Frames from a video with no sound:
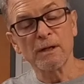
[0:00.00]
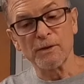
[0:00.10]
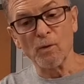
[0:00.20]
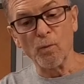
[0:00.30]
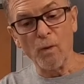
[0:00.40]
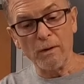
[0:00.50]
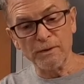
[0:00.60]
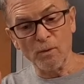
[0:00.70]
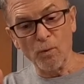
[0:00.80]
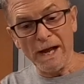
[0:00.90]
the
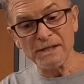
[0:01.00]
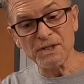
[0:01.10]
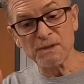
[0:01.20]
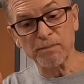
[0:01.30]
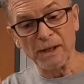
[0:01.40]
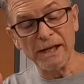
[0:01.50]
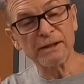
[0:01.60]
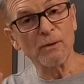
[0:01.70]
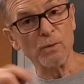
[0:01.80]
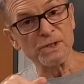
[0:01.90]
wet
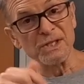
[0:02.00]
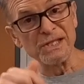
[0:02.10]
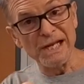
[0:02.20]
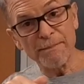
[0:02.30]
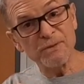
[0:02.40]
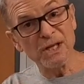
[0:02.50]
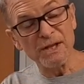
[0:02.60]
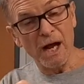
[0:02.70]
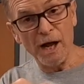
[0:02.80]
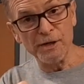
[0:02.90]
splint that was dipped in
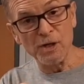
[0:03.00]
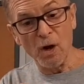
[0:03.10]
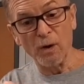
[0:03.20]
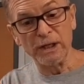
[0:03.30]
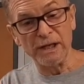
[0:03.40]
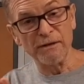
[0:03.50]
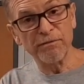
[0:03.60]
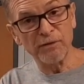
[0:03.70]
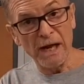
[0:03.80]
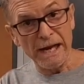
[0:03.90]
the unknown in the
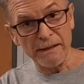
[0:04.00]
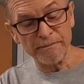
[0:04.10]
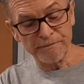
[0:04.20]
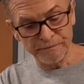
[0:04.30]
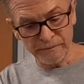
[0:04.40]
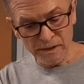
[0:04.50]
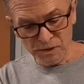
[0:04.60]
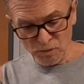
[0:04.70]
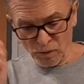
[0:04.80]
flame. So